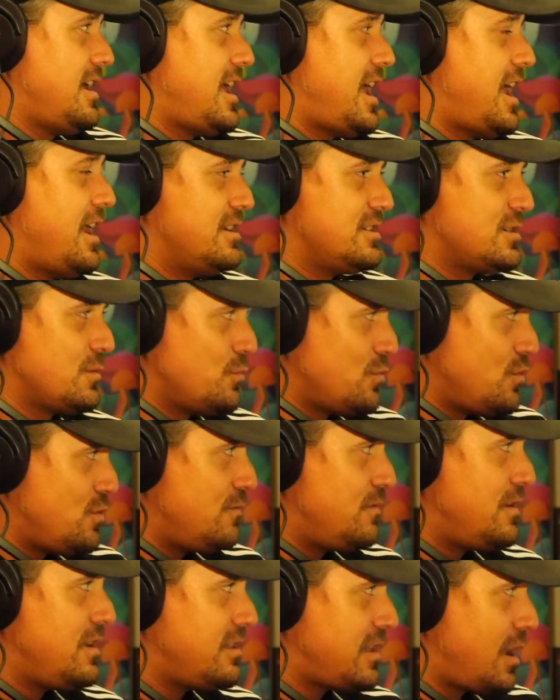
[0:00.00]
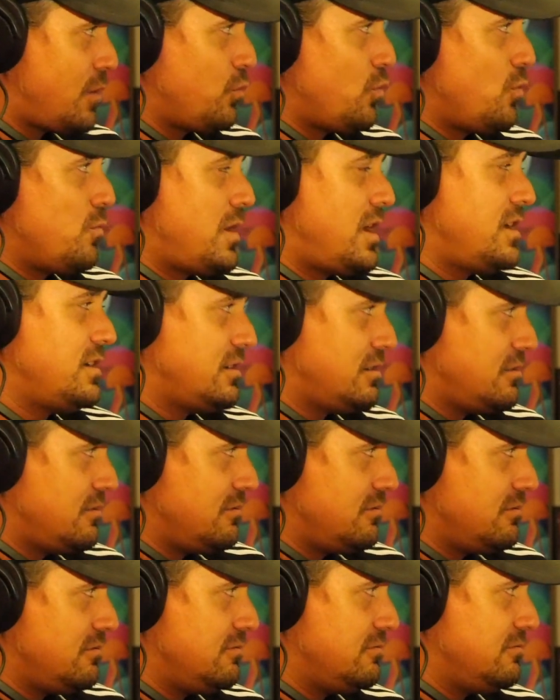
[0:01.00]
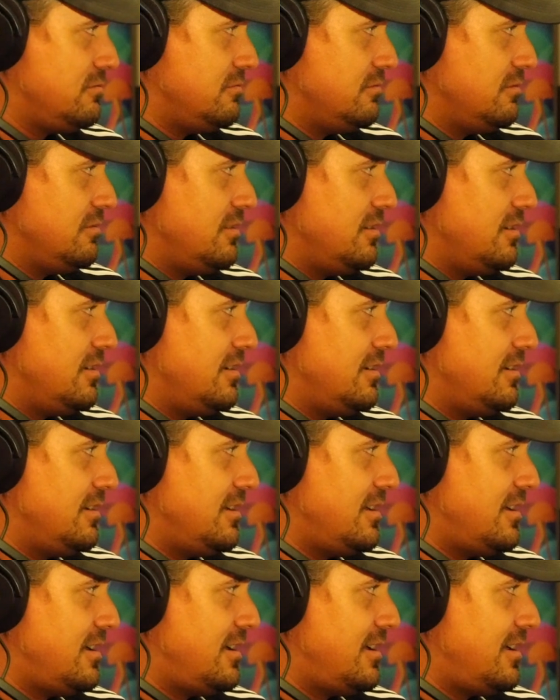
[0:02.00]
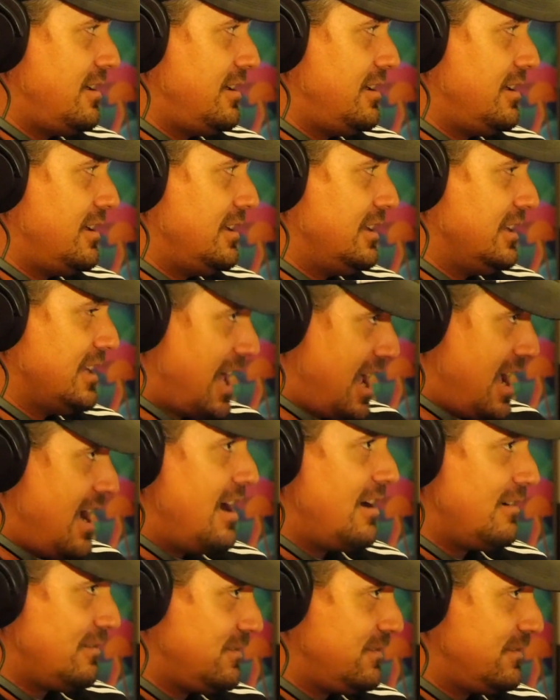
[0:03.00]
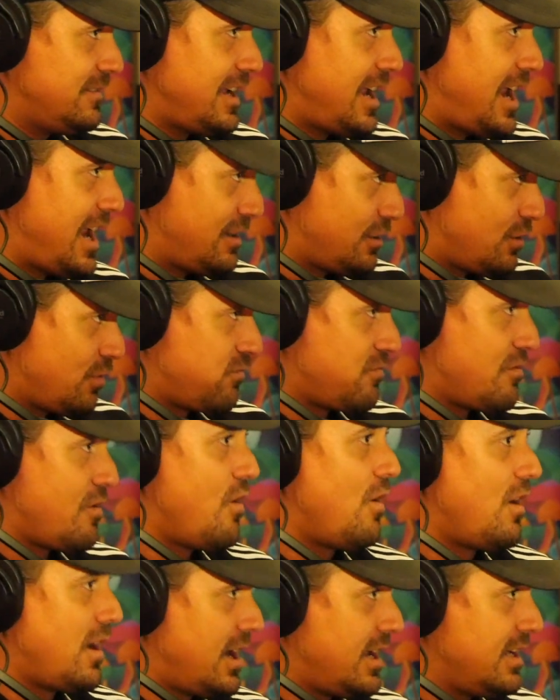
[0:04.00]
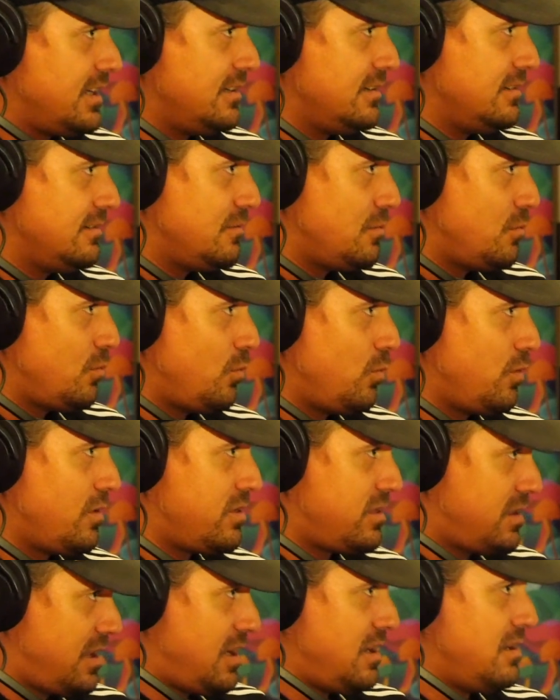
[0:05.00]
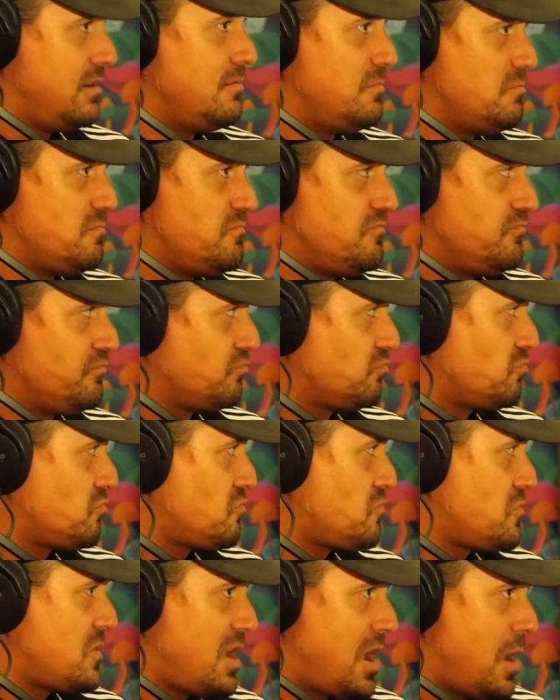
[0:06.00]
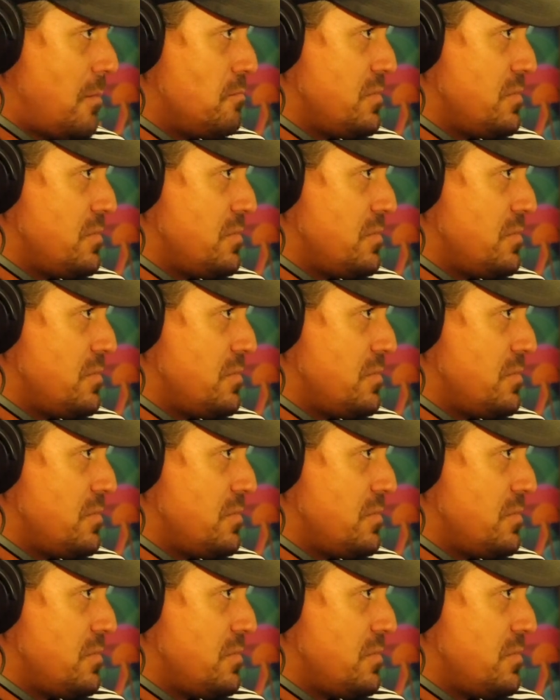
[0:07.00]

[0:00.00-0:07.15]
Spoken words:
a movie that will make you laugh and cry within a